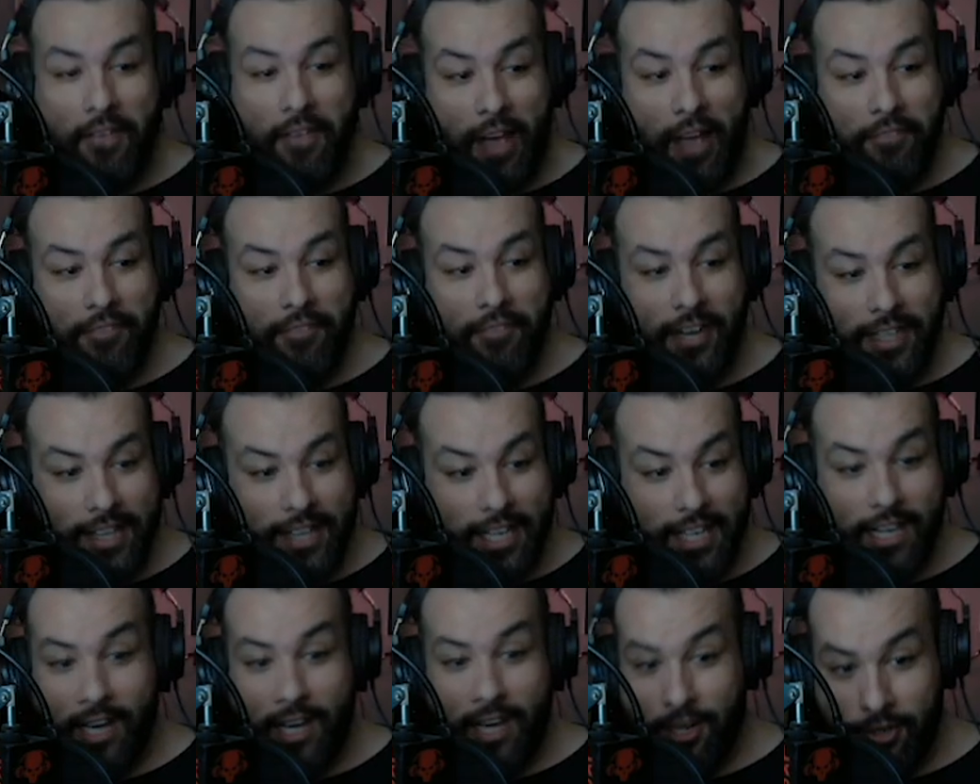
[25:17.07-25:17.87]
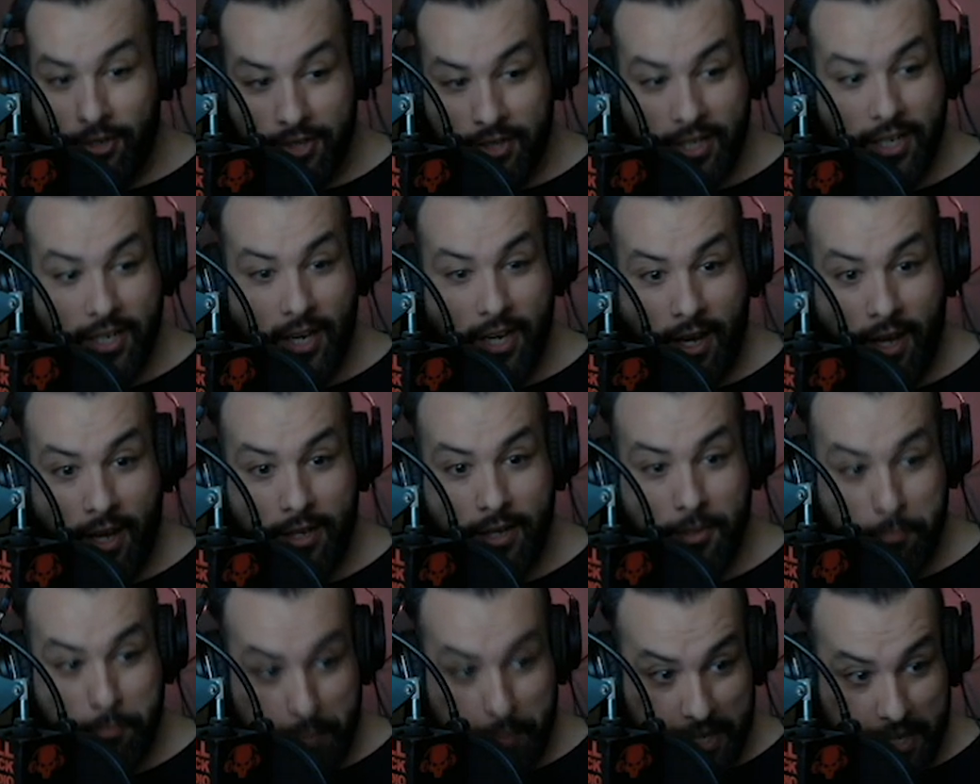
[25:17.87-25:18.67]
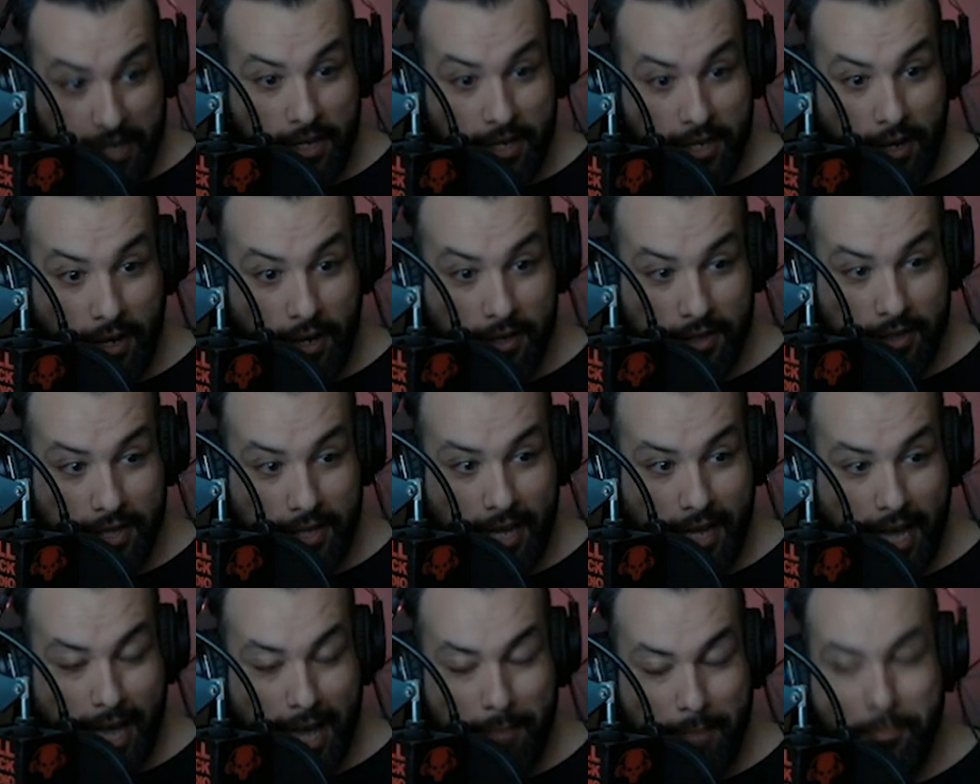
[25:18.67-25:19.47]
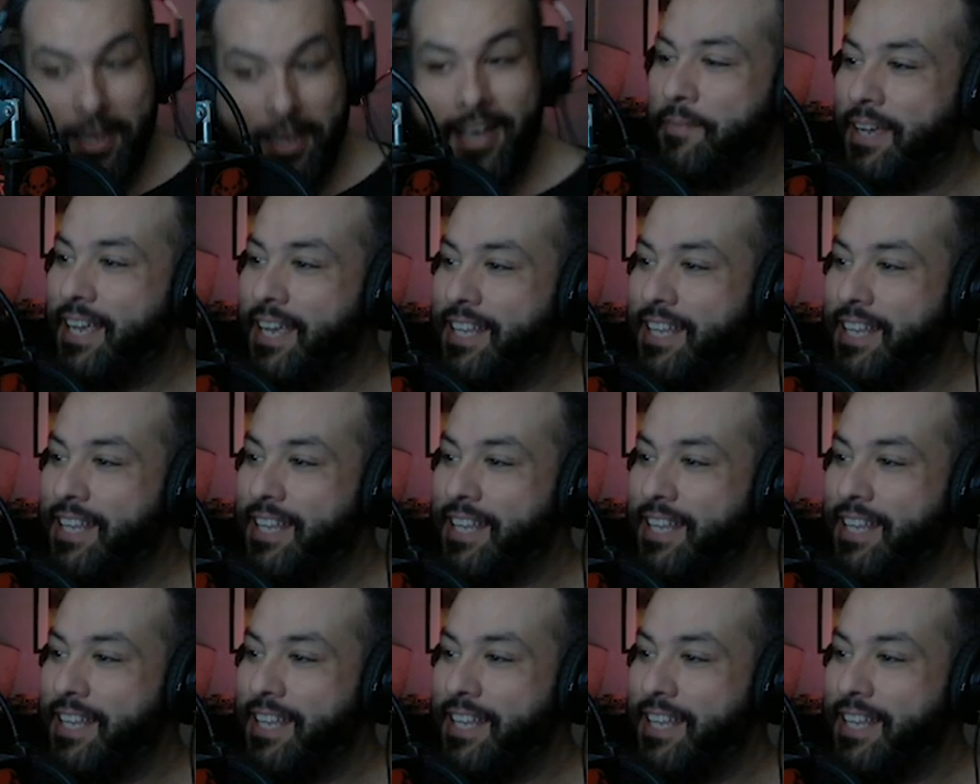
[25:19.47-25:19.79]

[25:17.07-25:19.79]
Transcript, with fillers: I finally got on the cock, Peacock, the app,